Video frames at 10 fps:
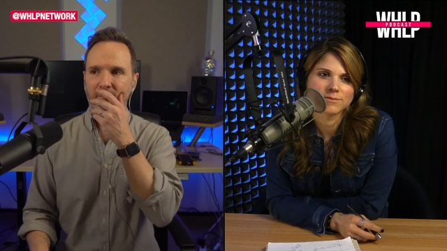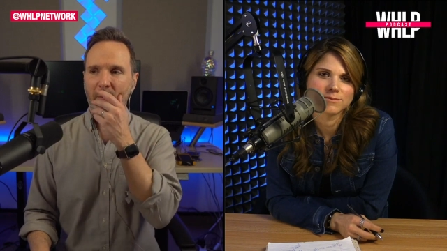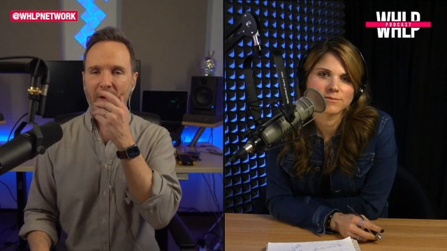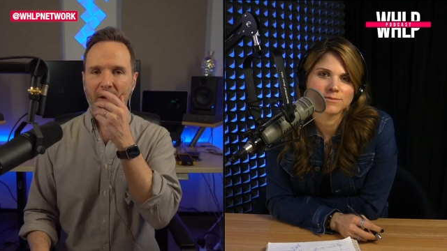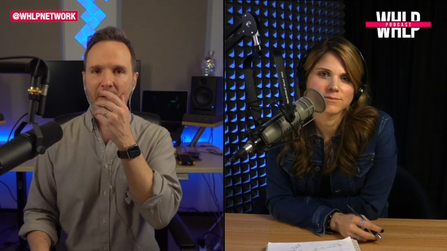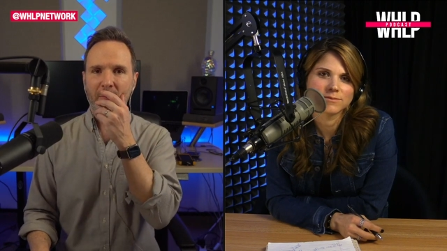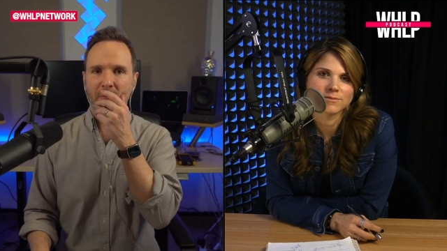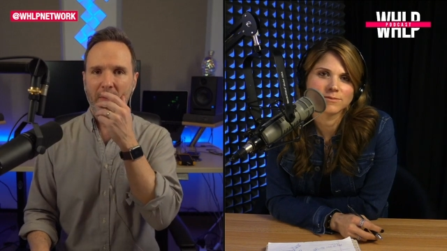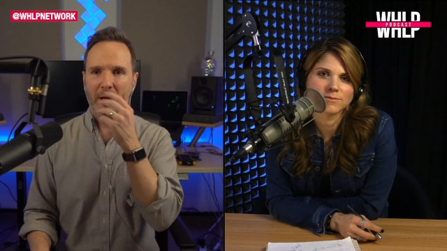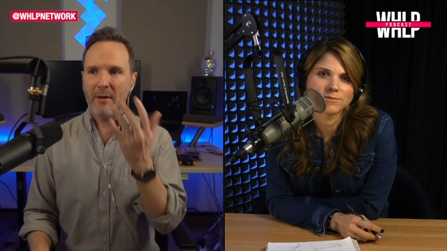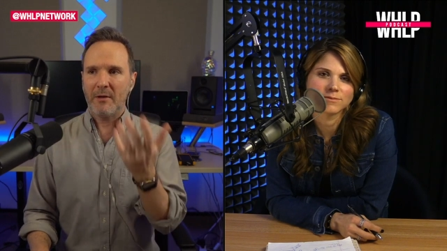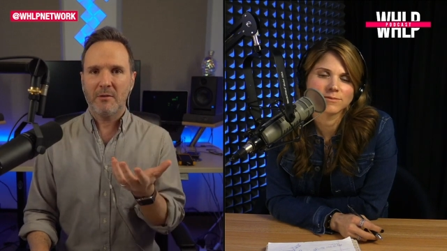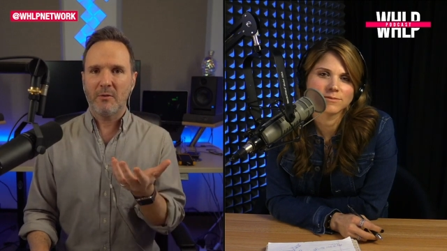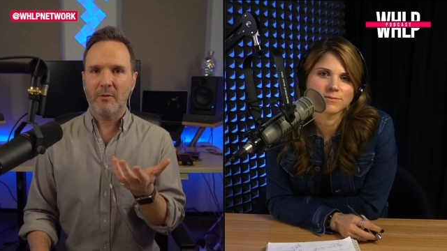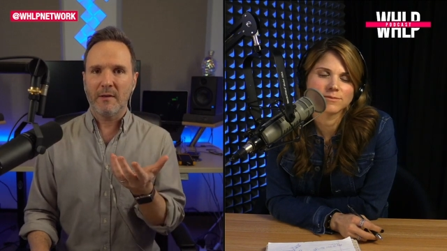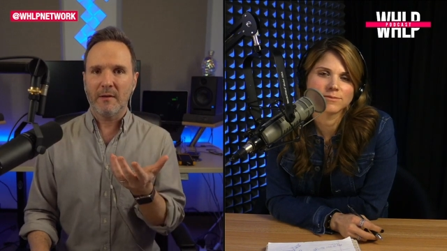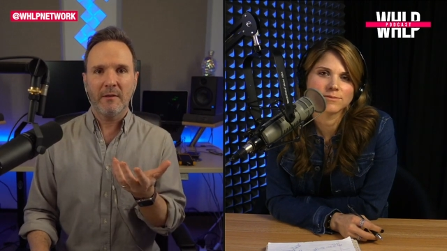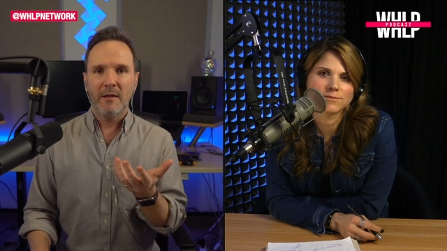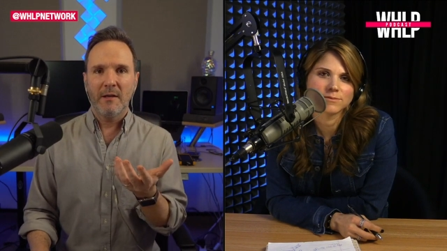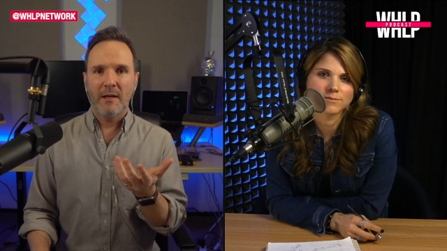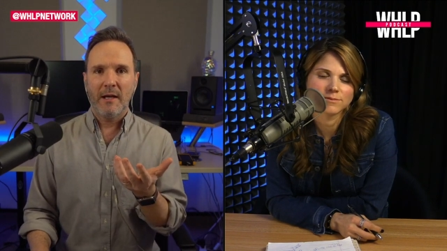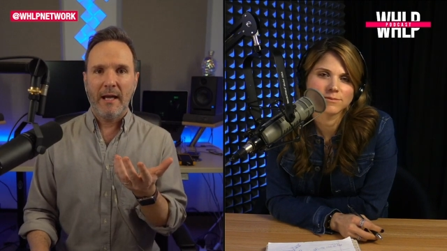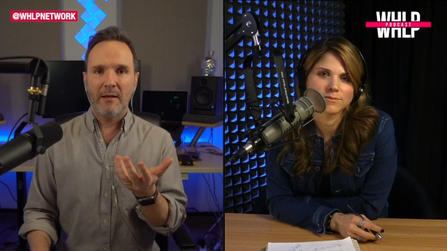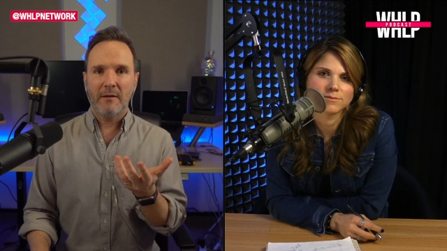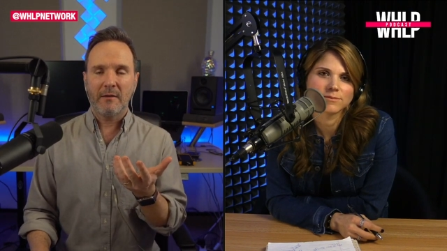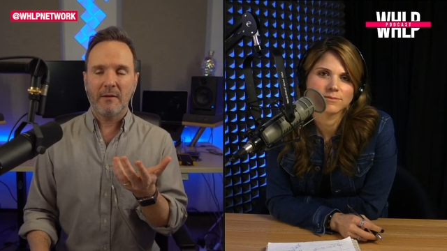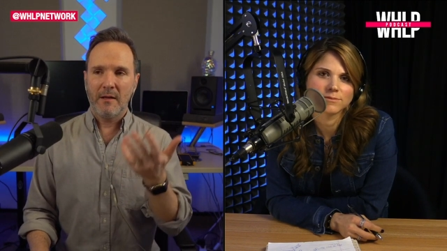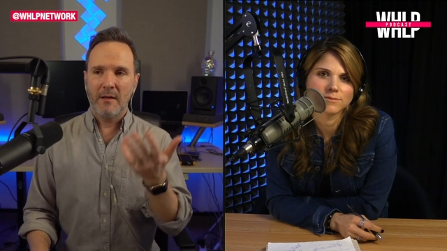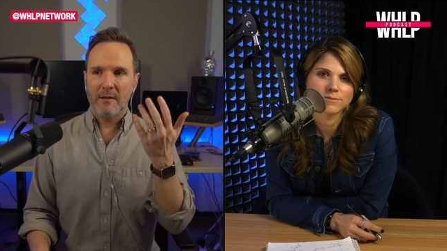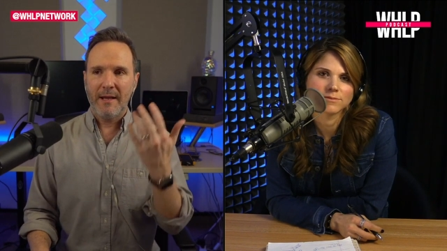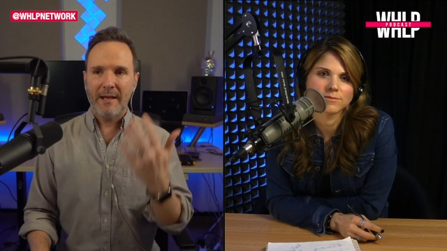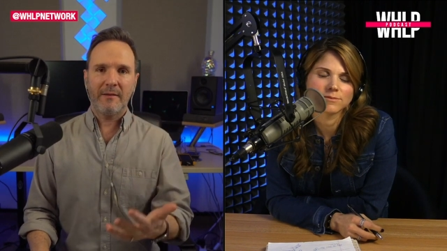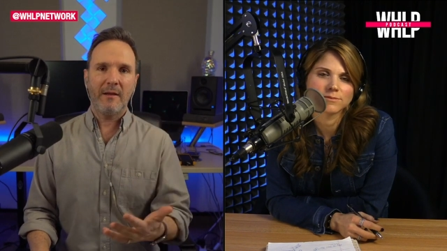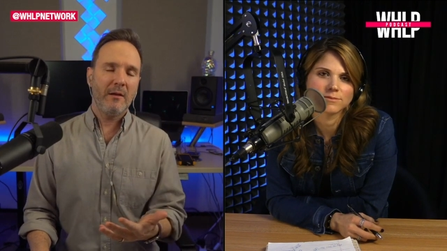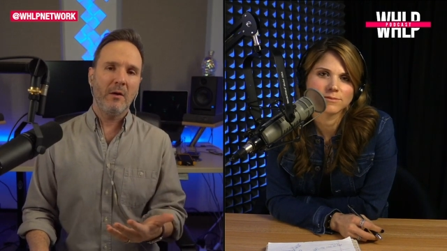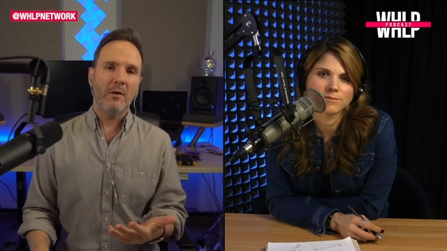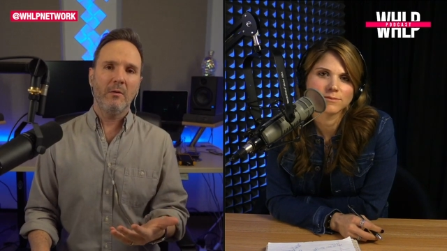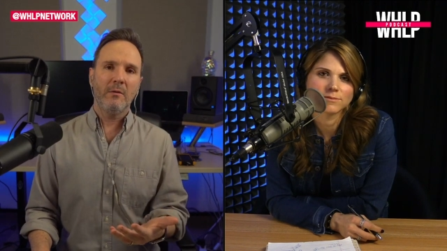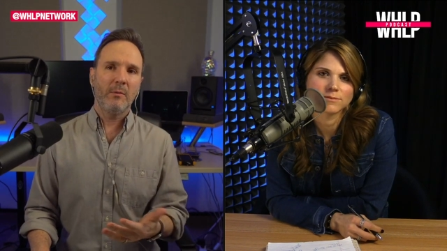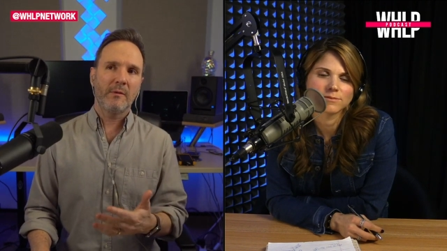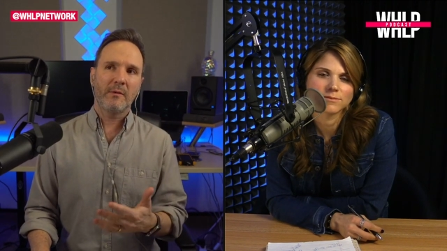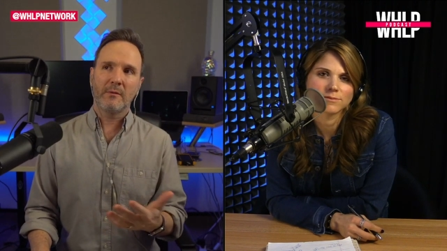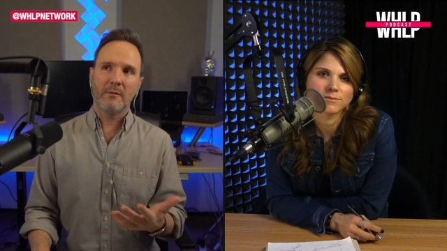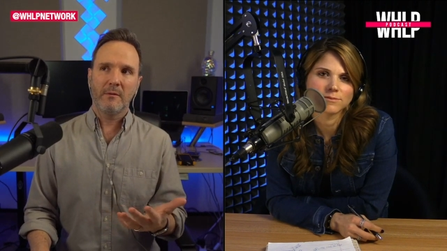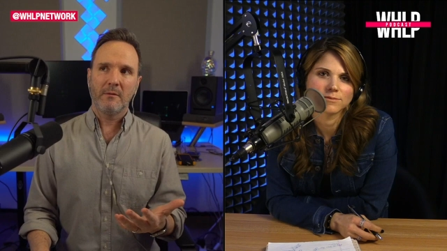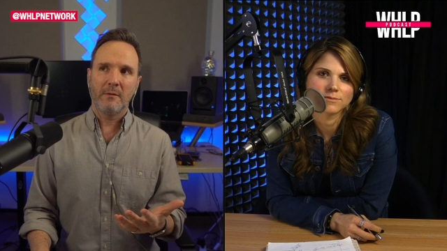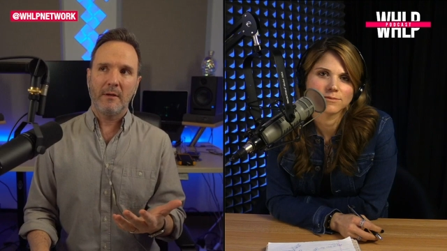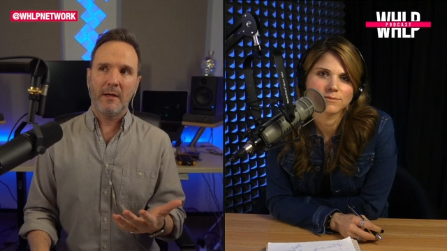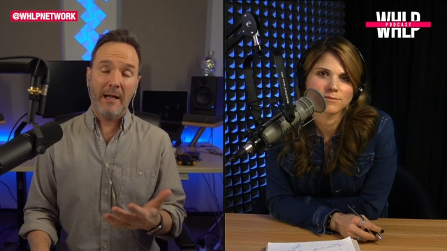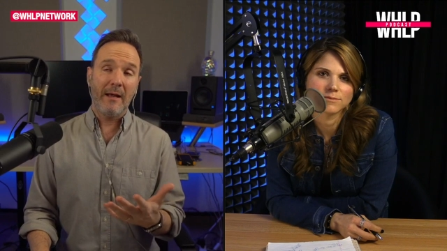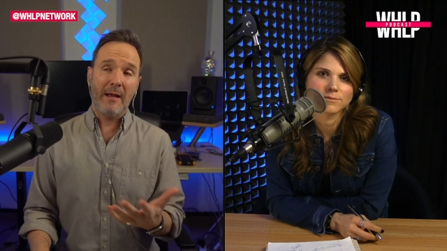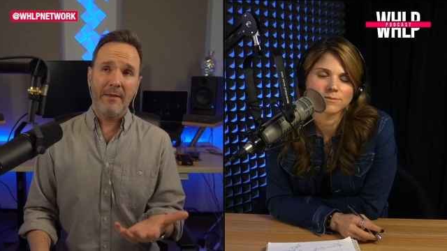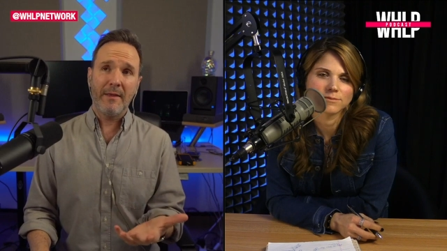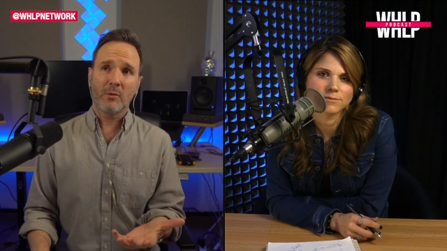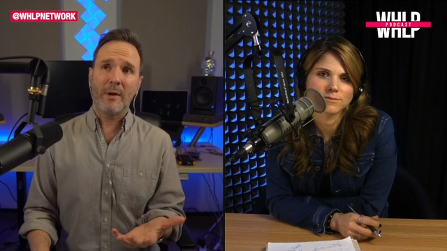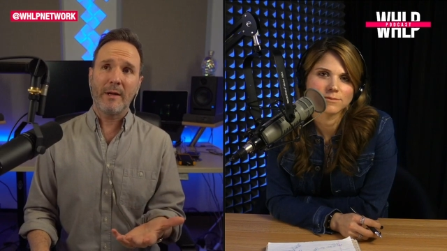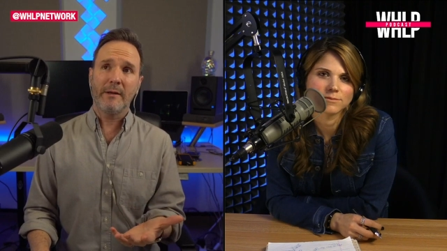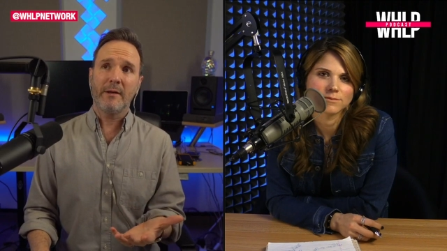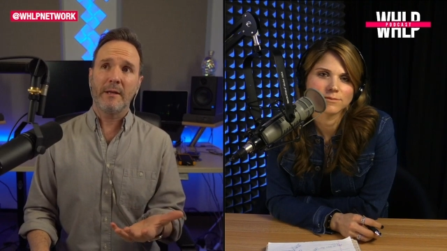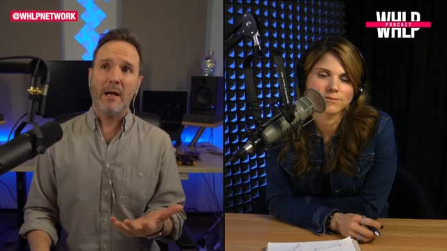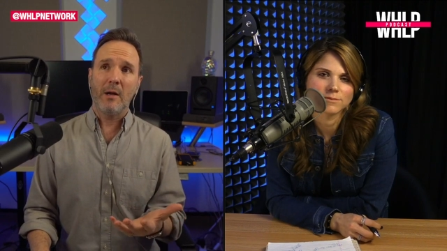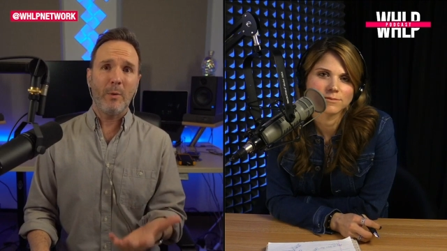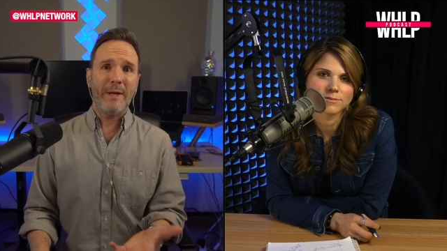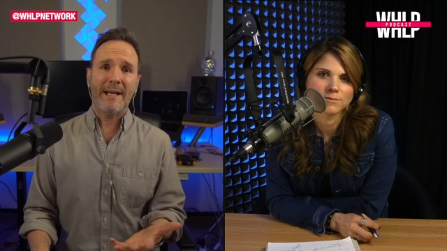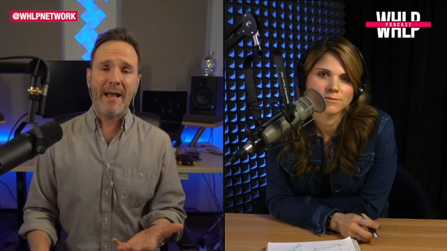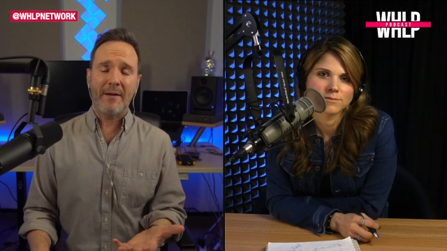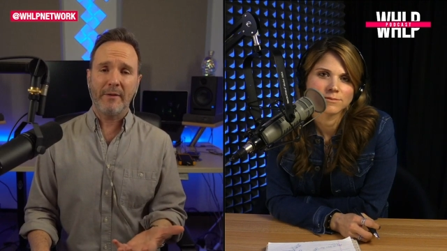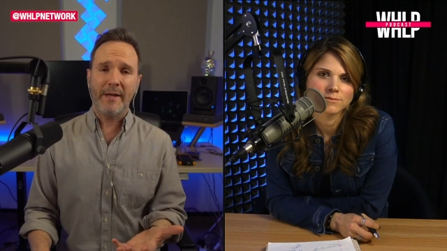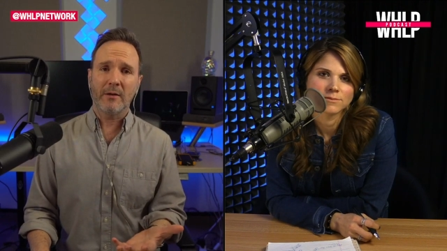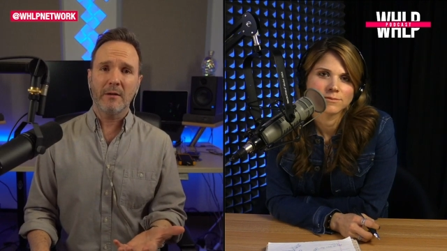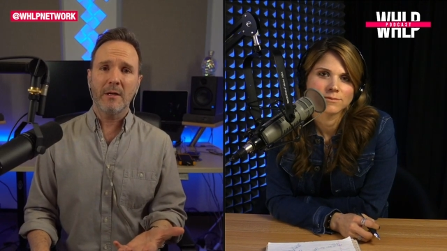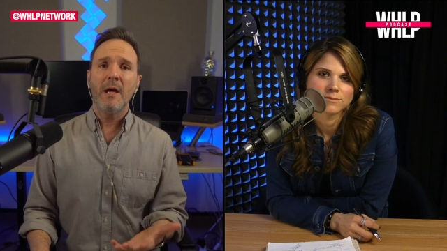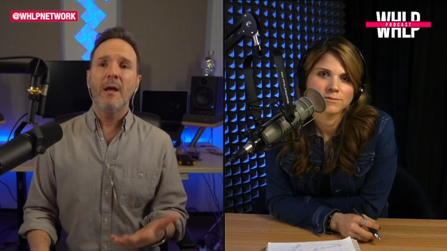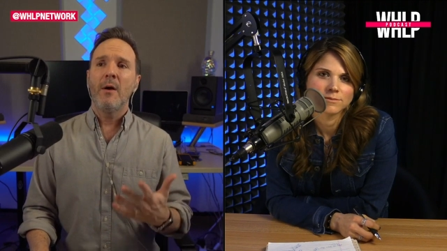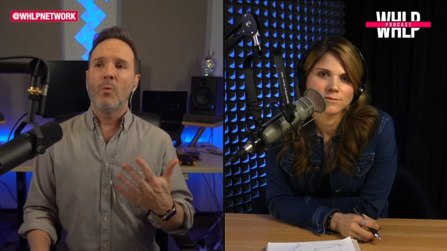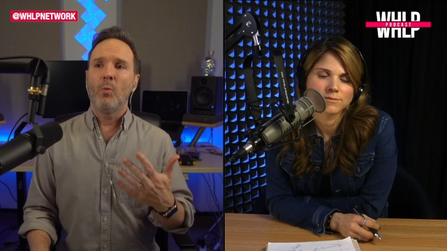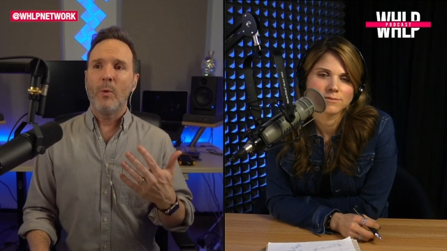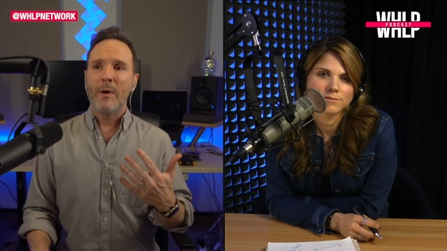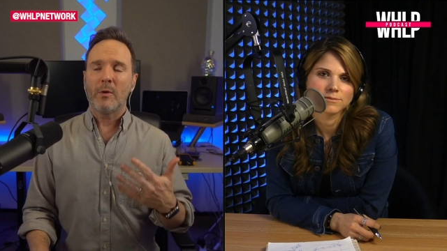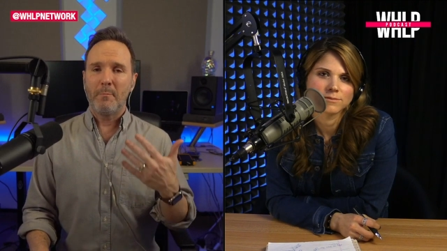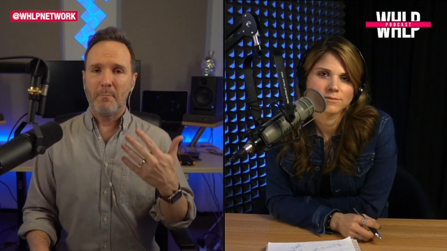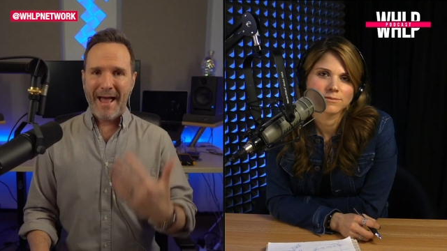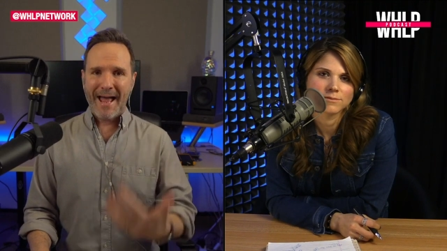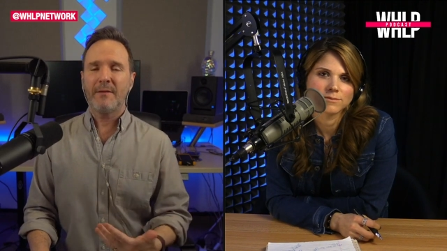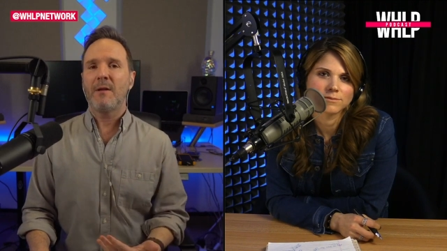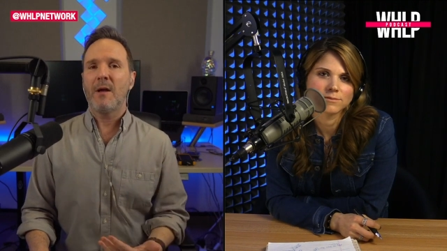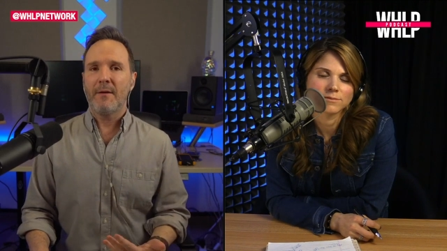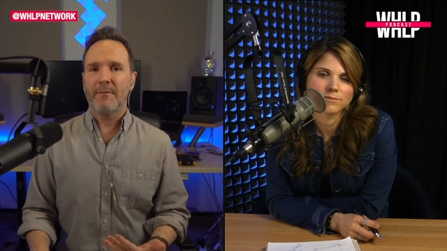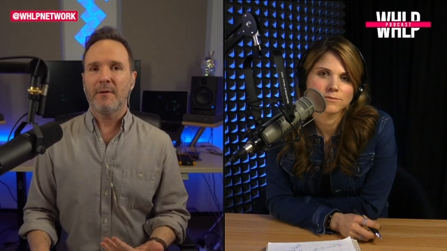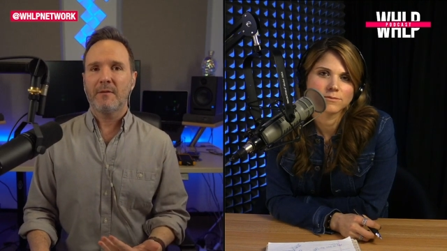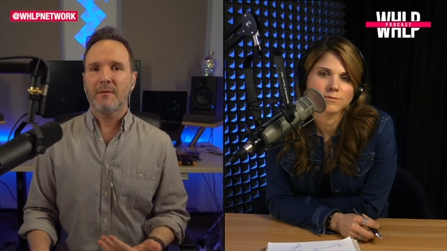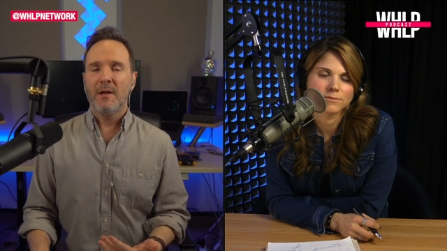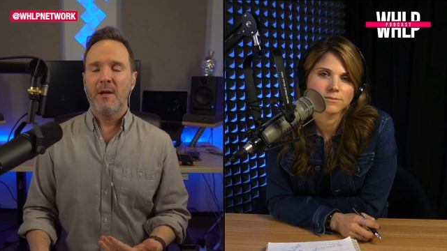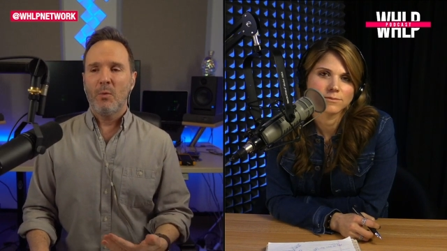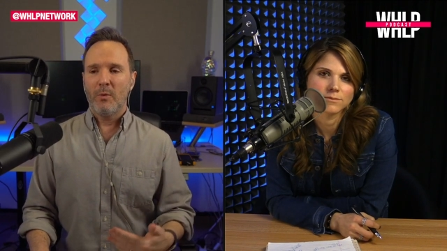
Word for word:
Speaker 1: "Maybe I am. Maybe I should do this." And next thing you know, it was, I think it's quite literally a week and a half later, we were back in the office.